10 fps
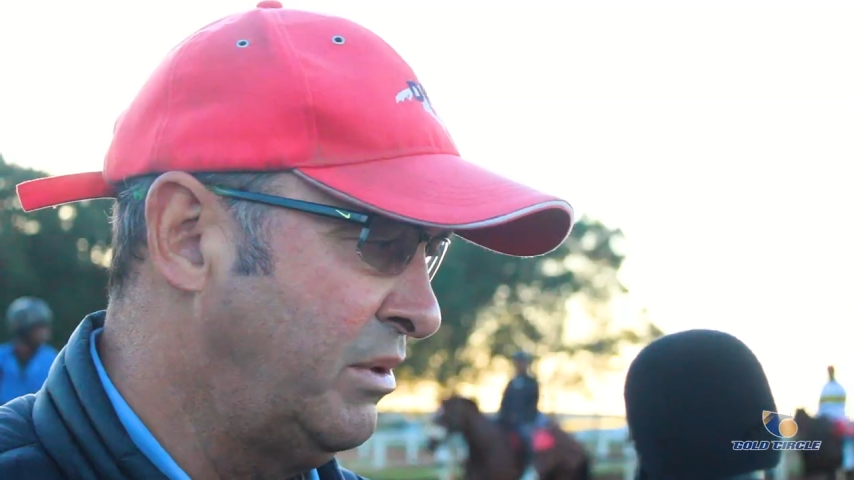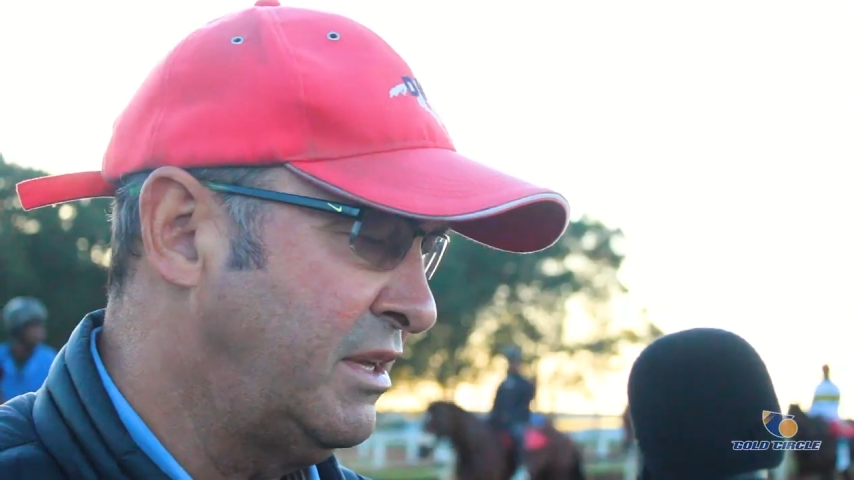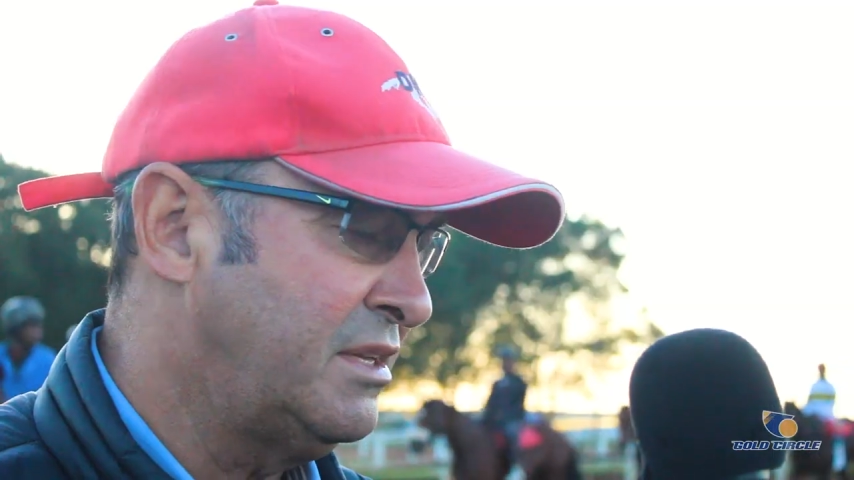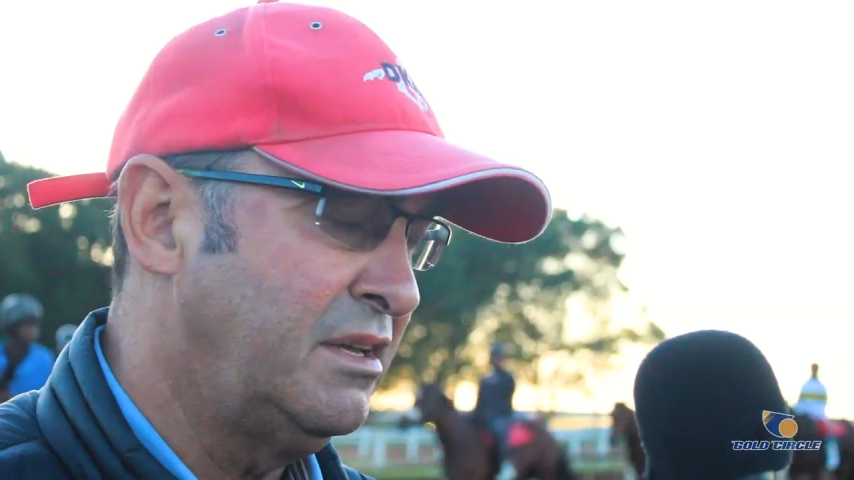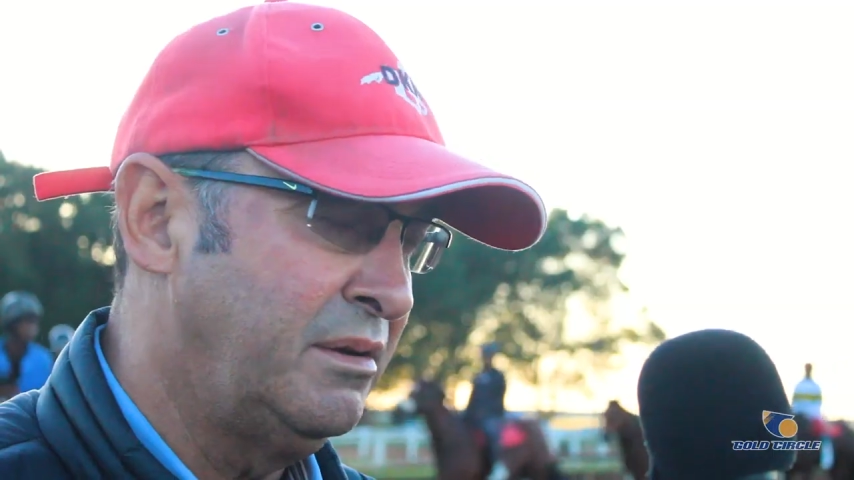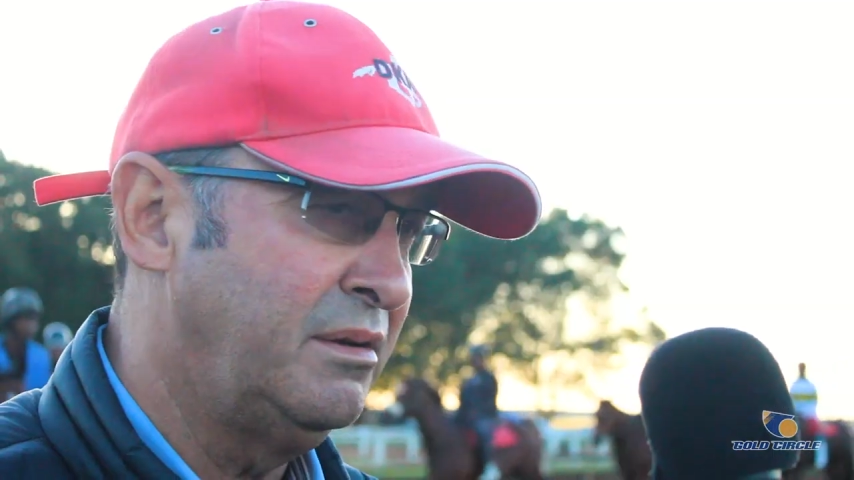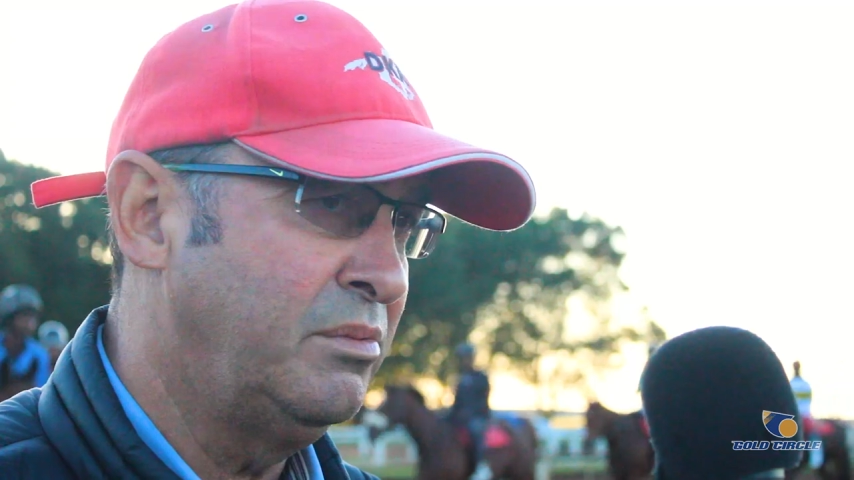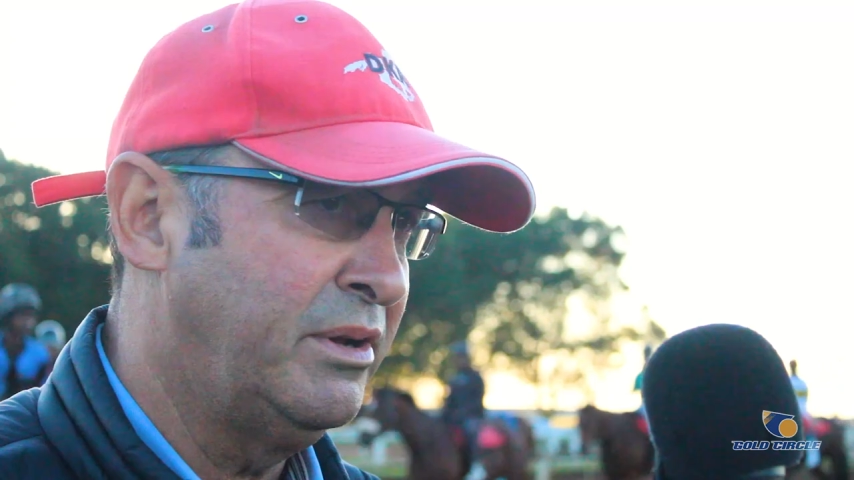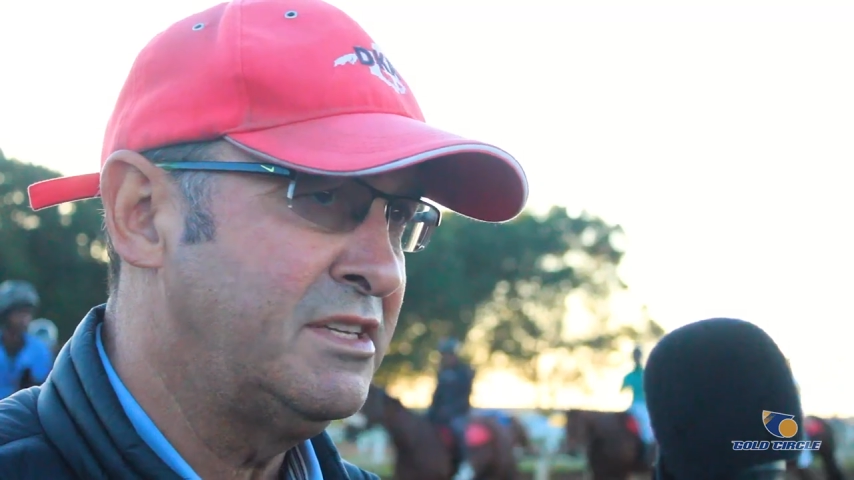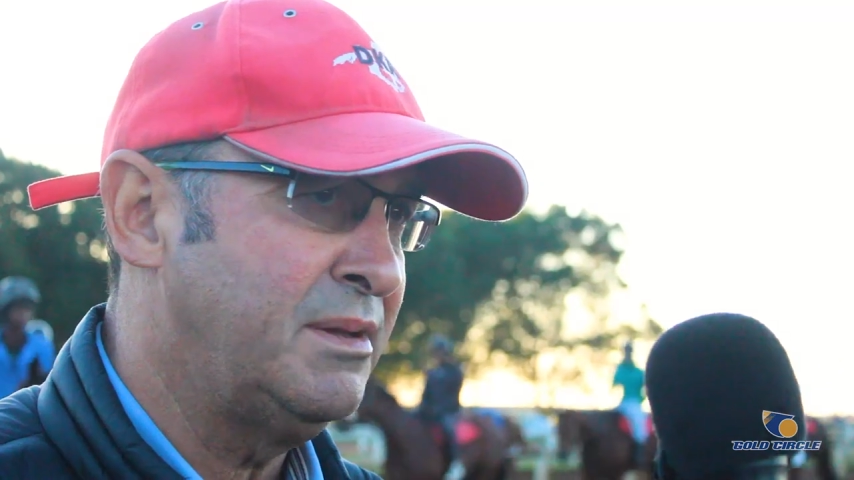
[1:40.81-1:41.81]
won, he
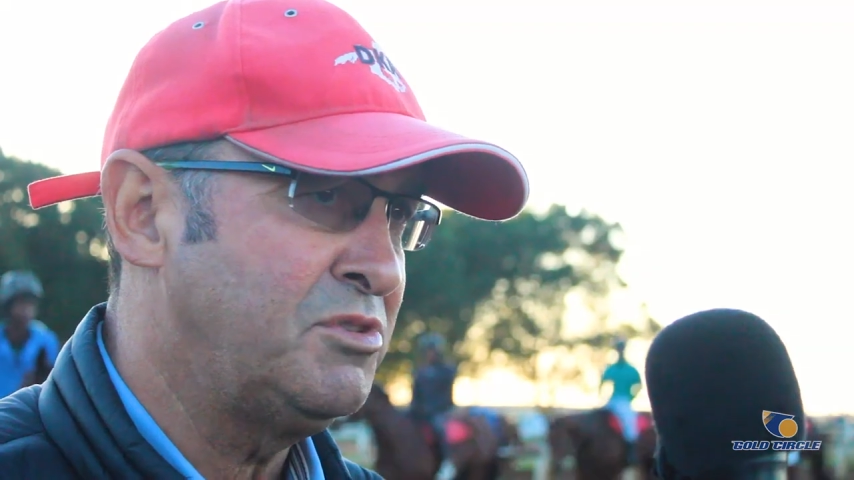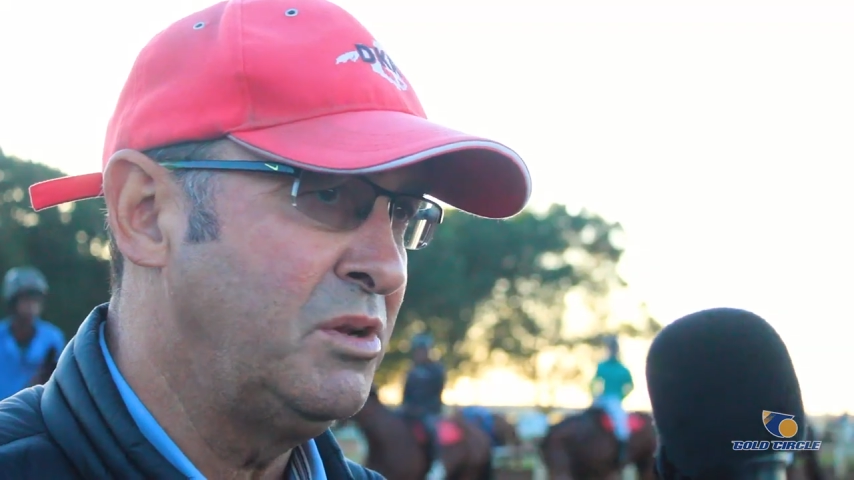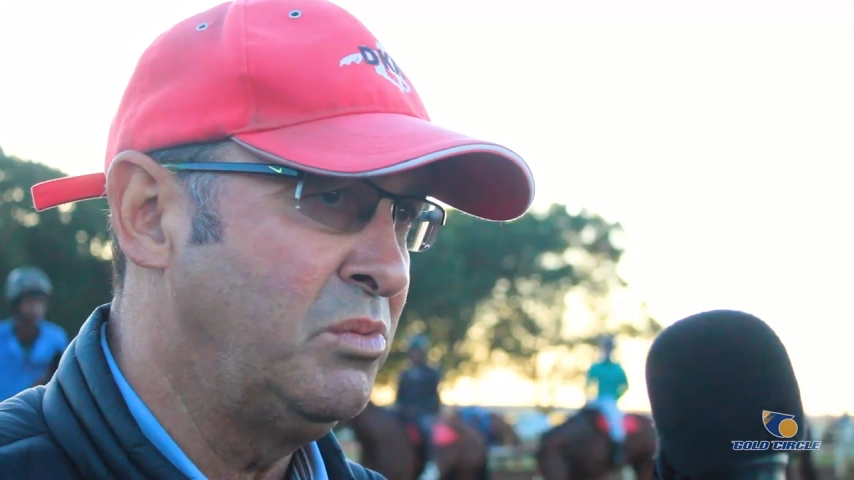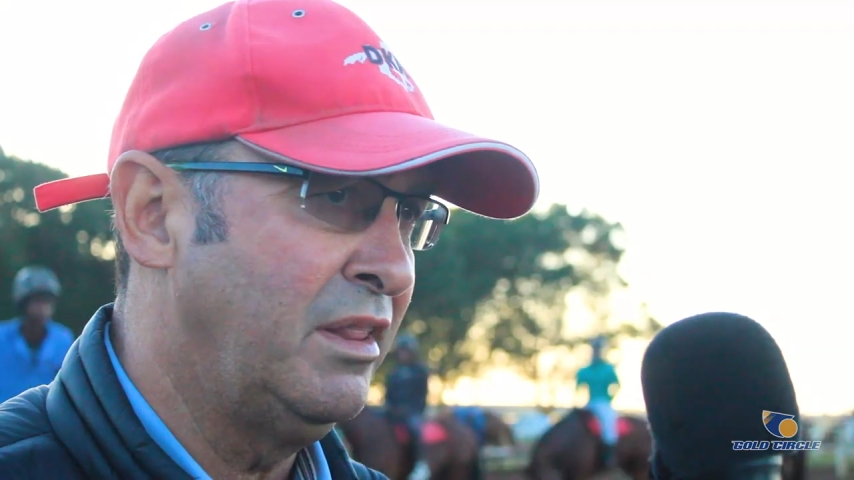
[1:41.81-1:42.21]
won exceptionally